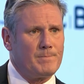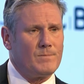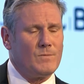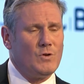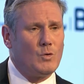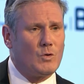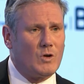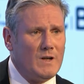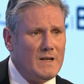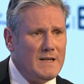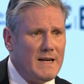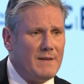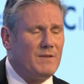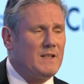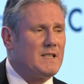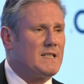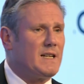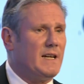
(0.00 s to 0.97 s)
You can
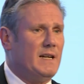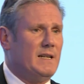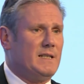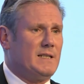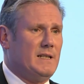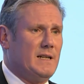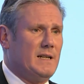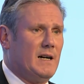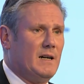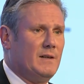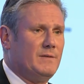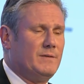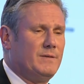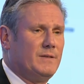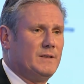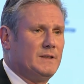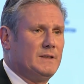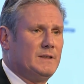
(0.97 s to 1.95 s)
never say it enough.
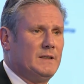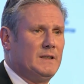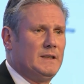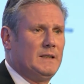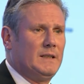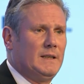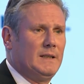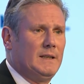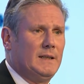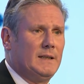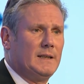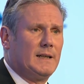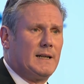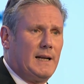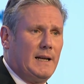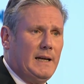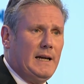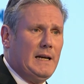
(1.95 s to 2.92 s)

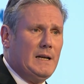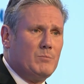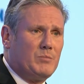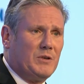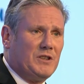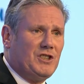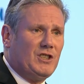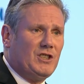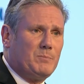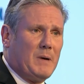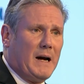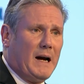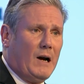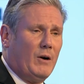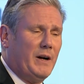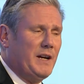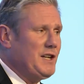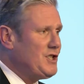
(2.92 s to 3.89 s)
Clean British
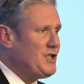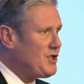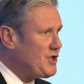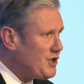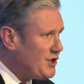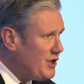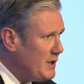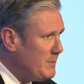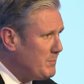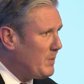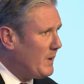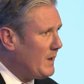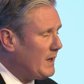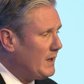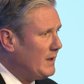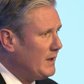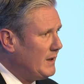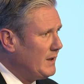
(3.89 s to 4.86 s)
power is
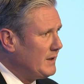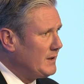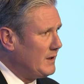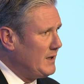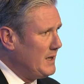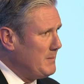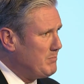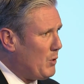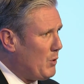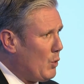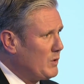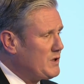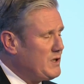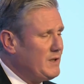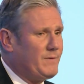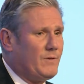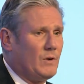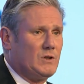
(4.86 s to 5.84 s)
cheaper than
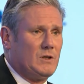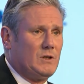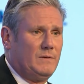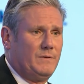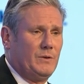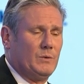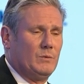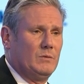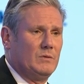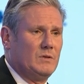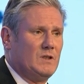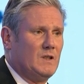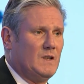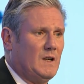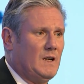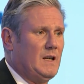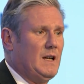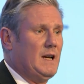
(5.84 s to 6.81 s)
imported fossil fuels,
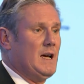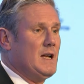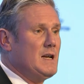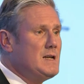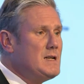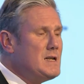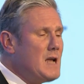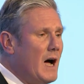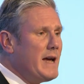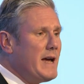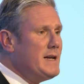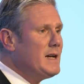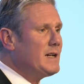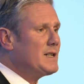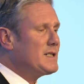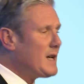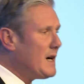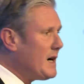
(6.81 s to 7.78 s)
nine
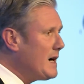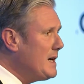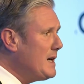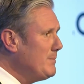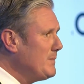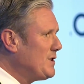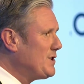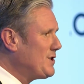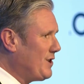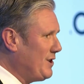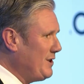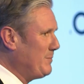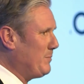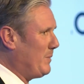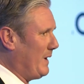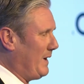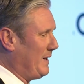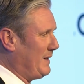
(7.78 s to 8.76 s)
times
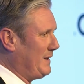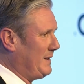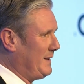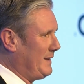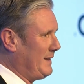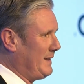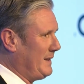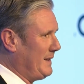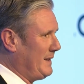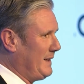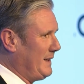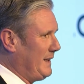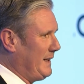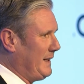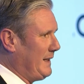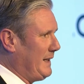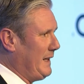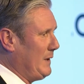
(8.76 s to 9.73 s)
cheaper.
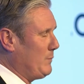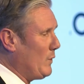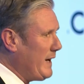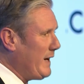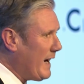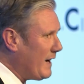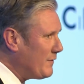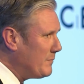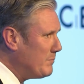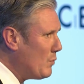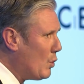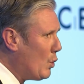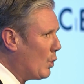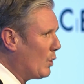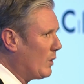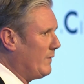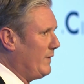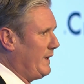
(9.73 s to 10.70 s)
If we have
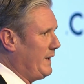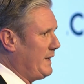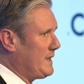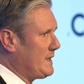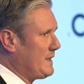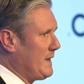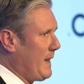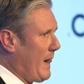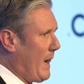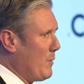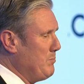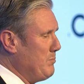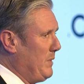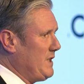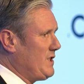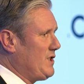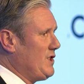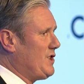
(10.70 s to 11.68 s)
more of it,
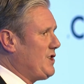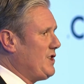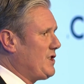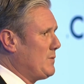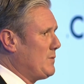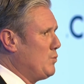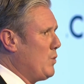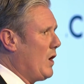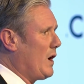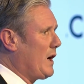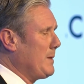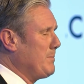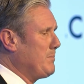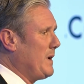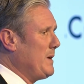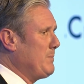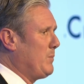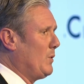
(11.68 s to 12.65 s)
businesses and working
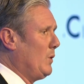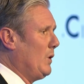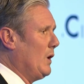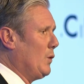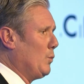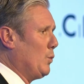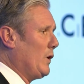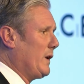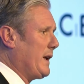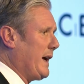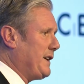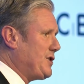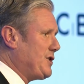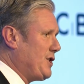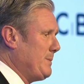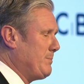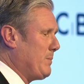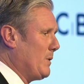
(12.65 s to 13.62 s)
people will get
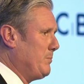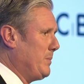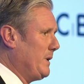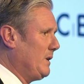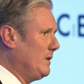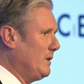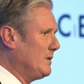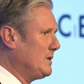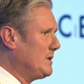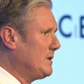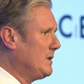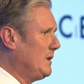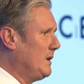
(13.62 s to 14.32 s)
cheaper bills.